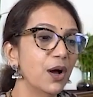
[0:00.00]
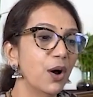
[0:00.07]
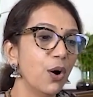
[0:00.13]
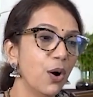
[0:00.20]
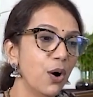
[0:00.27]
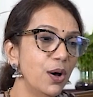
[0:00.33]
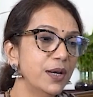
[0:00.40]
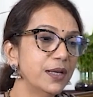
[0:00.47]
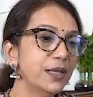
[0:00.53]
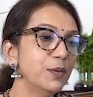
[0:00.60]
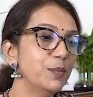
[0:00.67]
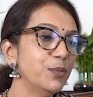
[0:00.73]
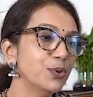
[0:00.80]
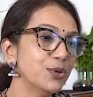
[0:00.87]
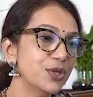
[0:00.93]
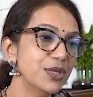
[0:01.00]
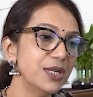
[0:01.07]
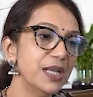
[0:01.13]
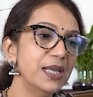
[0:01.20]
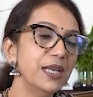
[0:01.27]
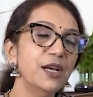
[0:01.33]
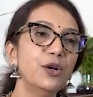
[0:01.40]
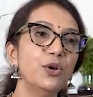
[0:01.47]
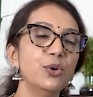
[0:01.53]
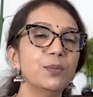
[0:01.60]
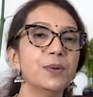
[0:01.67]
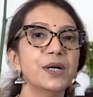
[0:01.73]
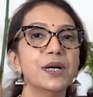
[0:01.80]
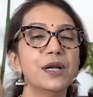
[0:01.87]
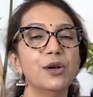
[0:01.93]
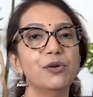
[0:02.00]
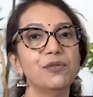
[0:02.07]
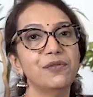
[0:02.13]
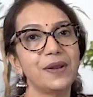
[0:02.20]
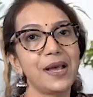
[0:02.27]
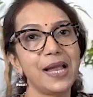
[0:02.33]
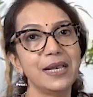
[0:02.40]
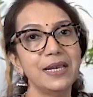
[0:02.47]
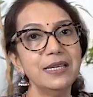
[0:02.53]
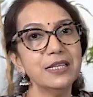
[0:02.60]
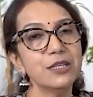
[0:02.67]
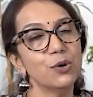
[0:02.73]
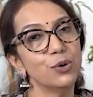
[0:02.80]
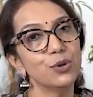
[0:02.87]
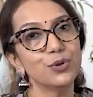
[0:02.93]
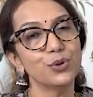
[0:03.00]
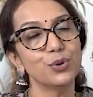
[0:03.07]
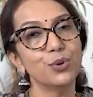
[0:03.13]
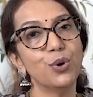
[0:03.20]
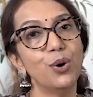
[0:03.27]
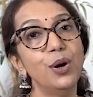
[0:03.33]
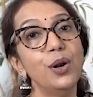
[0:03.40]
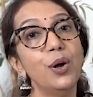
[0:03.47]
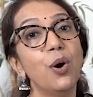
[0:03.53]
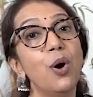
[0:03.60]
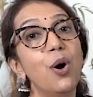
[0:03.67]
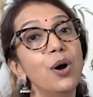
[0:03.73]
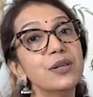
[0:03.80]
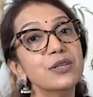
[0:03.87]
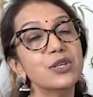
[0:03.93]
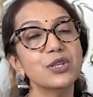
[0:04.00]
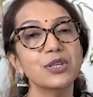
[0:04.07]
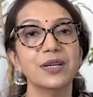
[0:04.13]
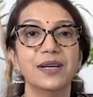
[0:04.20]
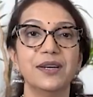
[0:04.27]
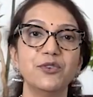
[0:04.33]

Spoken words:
Or the posterior tubercle of talus, also called os